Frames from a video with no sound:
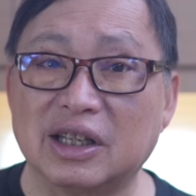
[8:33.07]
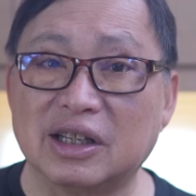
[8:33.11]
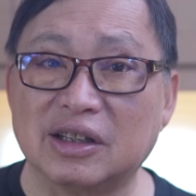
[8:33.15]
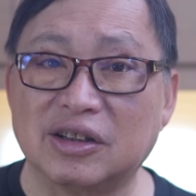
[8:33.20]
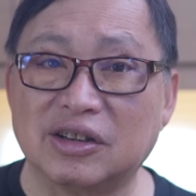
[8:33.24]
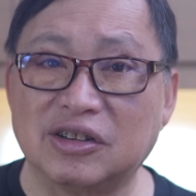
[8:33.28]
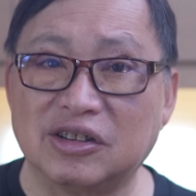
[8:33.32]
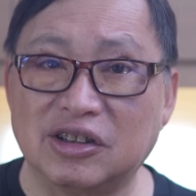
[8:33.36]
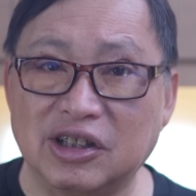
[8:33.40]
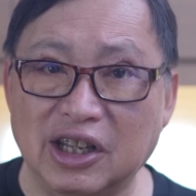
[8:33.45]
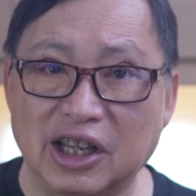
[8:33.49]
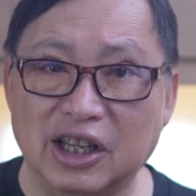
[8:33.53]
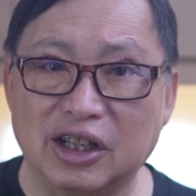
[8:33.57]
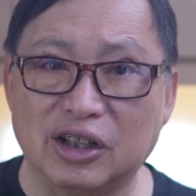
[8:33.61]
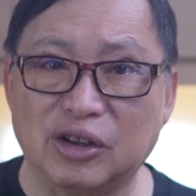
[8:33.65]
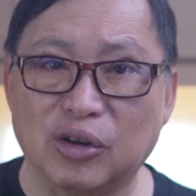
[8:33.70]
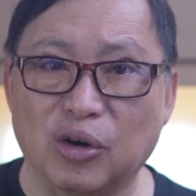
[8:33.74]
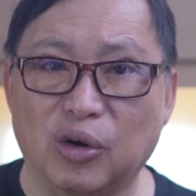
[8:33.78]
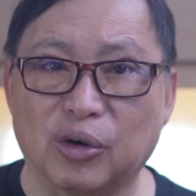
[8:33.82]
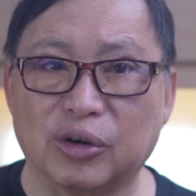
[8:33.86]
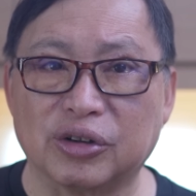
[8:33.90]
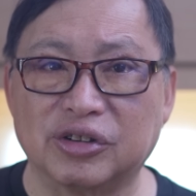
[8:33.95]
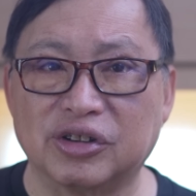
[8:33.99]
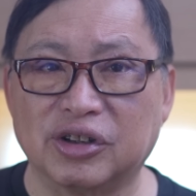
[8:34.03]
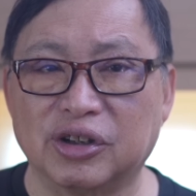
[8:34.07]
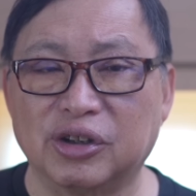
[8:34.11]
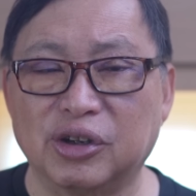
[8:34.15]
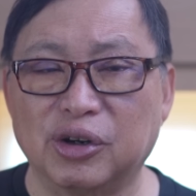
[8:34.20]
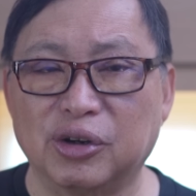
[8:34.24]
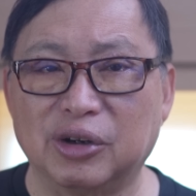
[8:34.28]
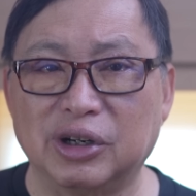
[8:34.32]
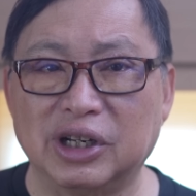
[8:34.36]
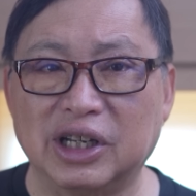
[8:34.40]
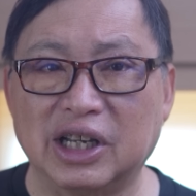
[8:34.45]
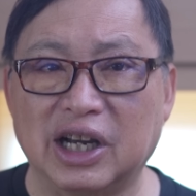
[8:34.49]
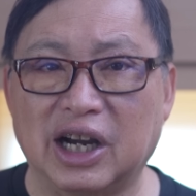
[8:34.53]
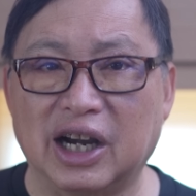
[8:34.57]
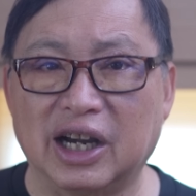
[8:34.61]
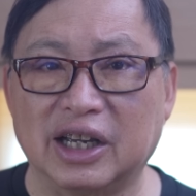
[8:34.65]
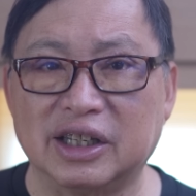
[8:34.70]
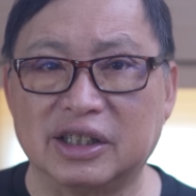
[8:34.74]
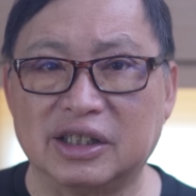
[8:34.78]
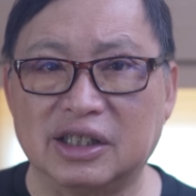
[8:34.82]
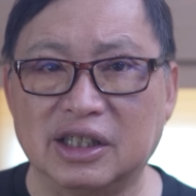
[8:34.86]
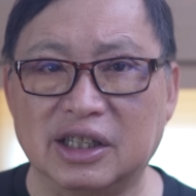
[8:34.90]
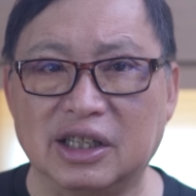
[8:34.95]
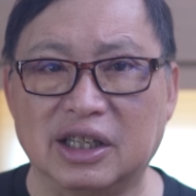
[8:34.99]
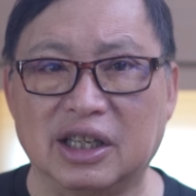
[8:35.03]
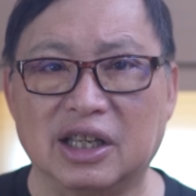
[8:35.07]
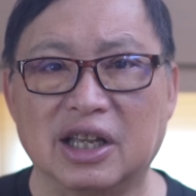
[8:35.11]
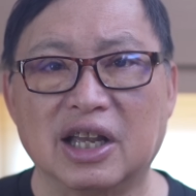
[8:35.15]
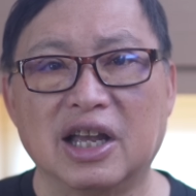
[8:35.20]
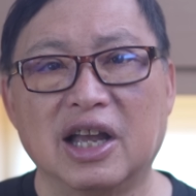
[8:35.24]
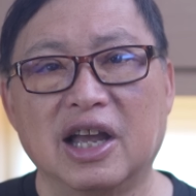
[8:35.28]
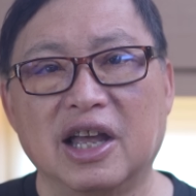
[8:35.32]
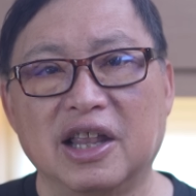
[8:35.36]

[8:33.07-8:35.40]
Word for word: SID or security ID.